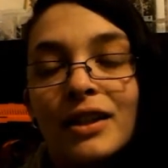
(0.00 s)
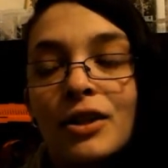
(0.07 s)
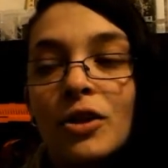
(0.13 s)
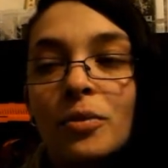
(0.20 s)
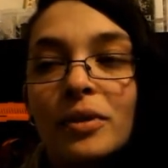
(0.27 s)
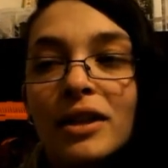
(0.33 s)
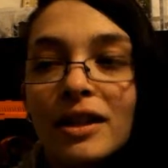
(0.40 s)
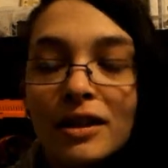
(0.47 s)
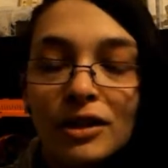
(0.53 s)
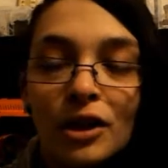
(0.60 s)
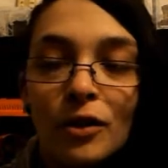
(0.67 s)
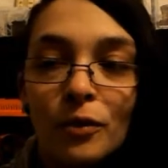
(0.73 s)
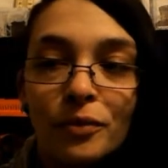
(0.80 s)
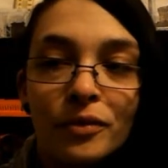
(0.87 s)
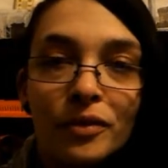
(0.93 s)
nobody, you
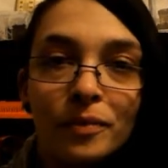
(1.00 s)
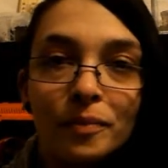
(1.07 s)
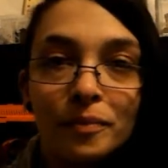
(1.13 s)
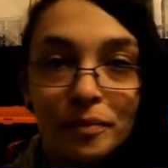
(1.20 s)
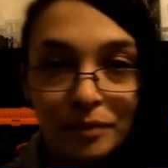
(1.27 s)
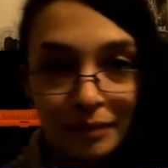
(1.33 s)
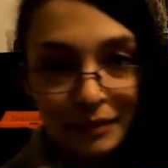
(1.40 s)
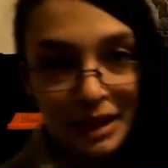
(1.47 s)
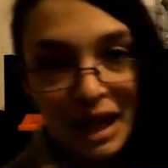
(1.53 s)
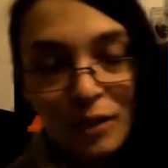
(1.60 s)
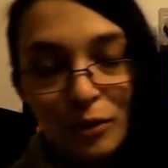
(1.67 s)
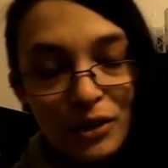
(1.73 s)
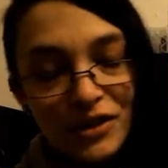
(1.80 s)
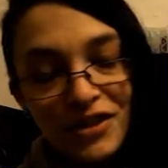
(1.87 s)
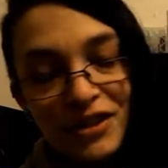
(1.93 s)
know,
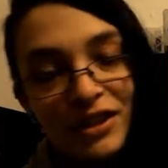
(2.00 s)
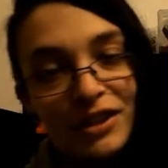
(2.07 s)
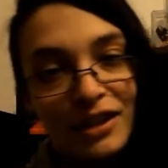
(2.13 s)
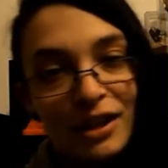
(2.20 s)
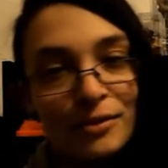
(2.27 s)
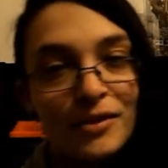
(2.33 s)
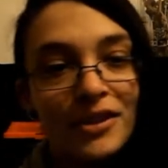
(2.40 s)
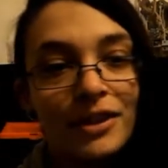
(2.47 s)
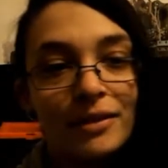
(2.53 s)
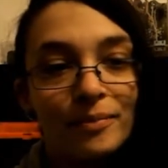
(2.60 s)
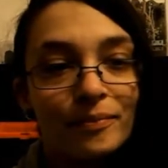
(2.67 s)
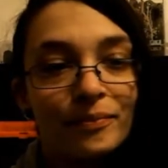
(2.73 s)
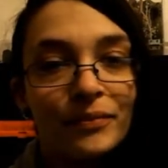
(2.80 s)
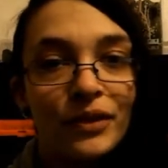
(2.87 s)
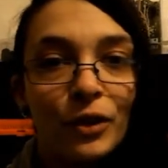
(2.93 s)
that one sling, that was it.
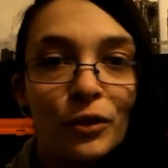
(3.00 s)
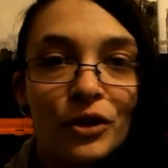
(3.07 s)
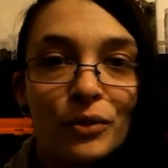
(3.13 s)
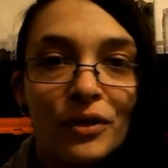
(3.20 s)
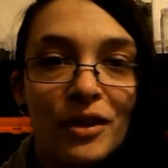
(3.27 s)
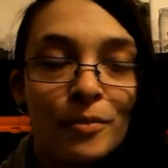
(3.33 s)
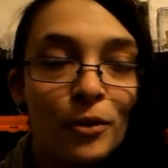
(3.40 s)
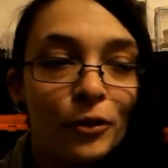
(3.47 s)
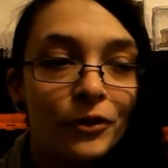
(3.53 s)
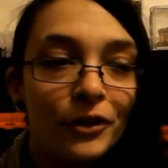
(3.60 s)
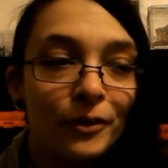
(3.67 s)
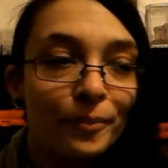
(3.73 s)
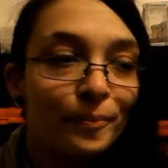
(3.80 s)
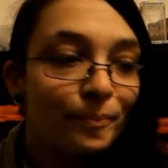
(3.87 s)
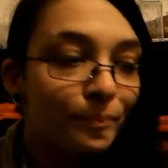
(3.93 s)
Only one that
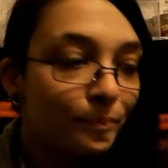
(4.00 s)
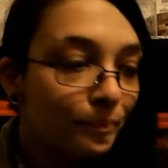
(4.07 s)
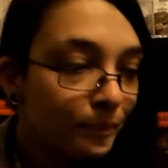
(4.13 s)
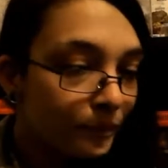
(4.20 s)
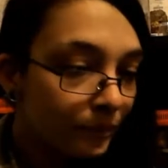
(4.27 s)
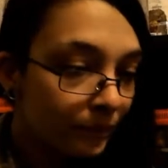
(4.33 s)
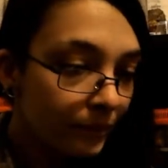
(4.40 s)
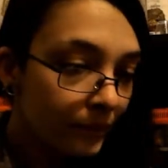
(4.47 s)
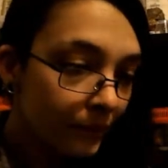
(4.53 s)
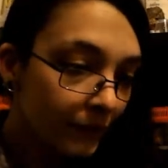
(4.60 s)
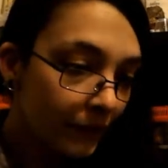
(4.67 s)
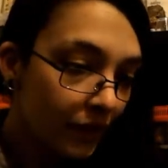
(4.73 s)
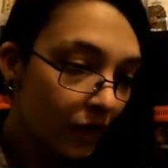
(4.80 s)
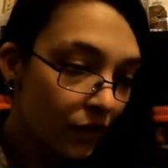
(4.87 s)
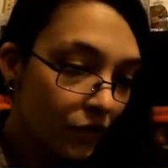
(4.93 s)
molted.
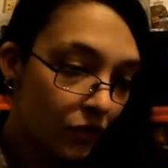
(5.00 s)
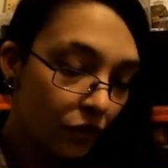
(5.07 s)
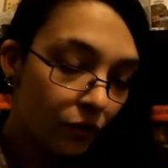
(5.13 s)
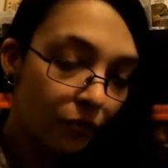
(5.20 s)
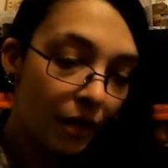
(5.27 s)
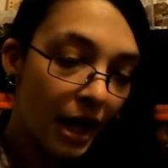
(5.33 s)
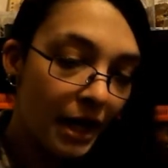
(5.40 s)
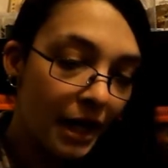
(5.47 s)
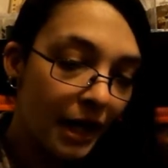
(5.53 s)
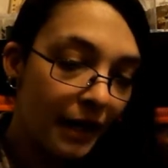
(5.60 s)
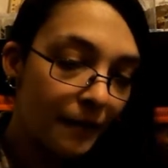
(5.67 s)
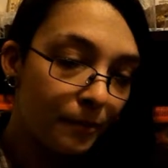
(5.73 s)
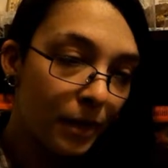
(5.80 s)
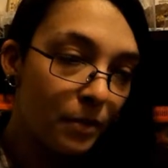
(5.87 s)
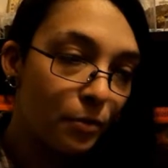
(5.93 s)
So
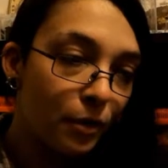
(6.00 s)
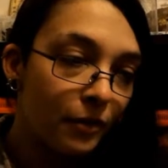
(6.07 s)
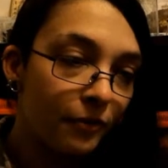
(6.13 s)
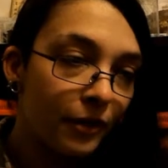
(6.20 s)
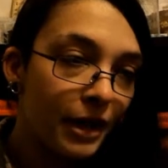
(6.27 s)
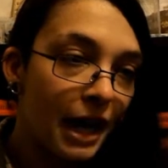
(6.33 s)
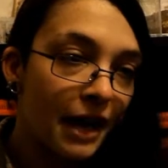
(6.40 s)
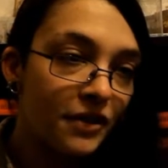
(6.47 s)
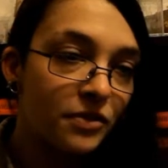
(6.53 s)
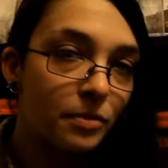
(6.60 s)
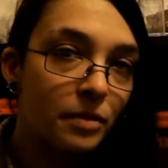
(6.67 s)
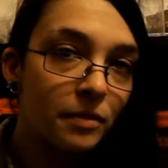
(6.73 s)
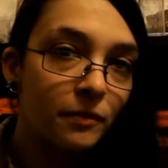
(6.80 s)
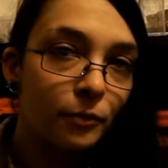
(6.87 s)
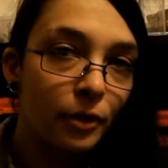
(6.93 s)
Friday, my boyfriend asked
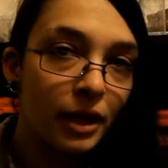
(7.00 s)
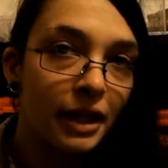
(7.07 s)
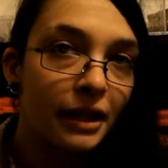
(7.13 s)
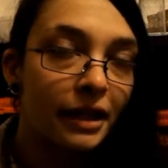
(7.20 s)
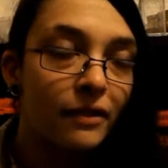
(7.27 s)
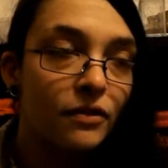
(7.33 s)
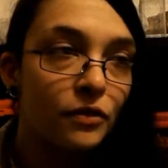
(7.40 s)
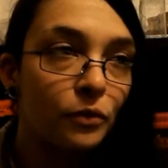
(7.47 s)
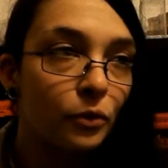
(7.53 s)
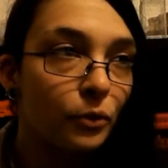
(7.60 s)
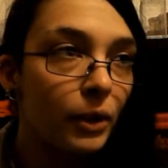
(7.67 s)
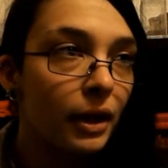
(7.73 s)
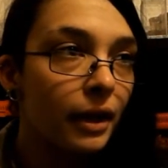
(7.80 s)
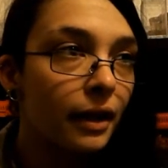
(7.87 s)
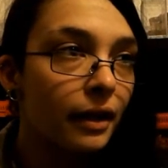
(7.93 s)
me before he leaves for
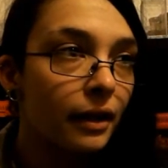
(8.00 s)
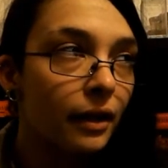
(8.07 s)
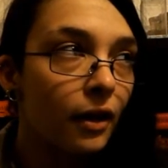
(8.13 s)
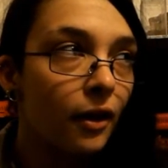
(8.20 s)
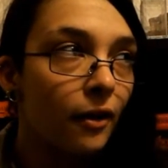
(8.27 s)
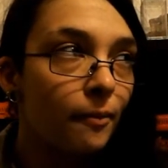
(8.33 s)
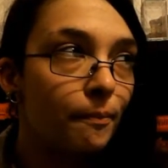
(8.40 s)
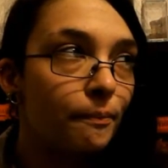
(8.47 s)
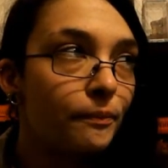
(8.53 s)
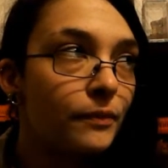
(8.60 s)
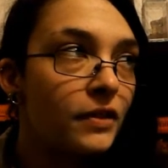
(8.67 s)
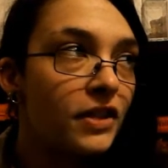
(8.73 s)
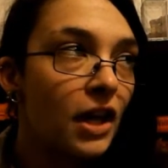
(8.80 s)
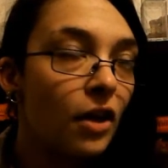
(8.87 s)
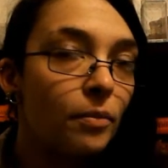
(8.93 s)
work
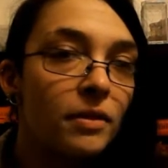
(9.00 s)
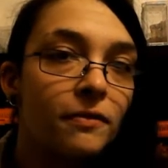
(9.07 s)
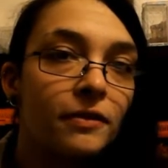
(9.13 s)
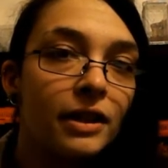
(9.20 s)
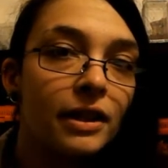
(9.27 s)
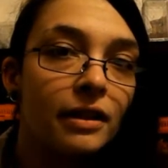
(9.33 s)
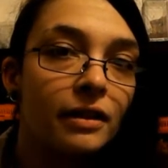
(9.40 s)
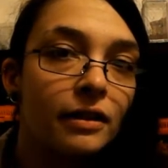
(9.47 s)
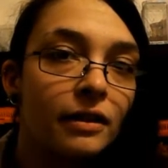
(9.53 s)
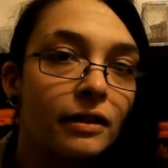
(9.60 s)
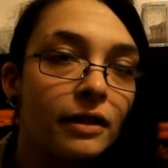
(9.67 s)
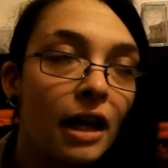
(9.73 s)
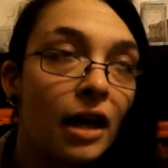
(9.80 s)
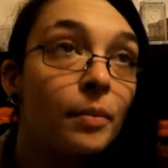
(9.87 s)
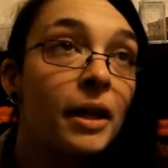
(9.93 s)
to help
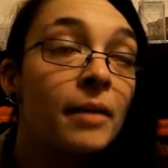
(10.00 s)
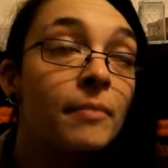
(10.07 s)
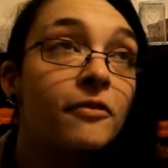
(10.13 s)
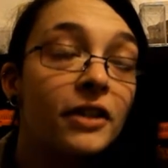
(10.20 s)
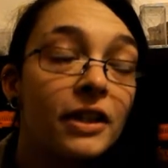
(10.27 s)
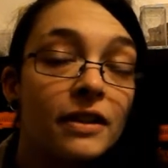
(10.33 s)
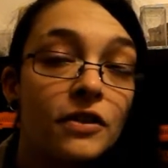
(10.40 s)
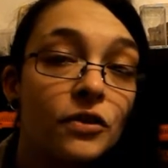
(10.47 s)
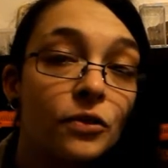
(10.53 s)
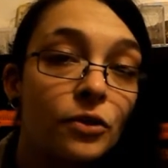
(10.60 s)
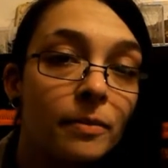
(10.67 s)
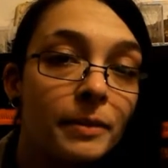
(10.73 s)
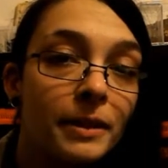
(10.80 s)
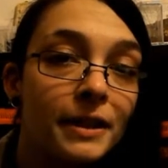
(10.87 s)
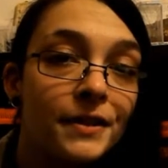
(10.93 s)
him feed the
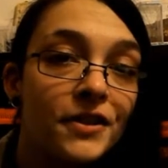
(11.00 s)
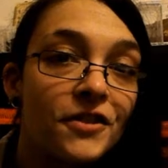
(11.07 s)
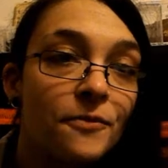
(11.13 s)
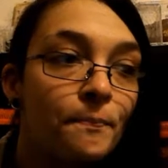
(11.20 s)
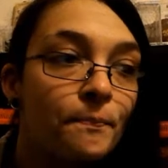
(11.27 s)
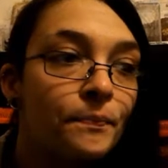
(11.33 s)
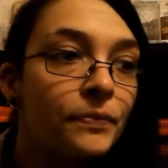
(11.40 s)
scorpions.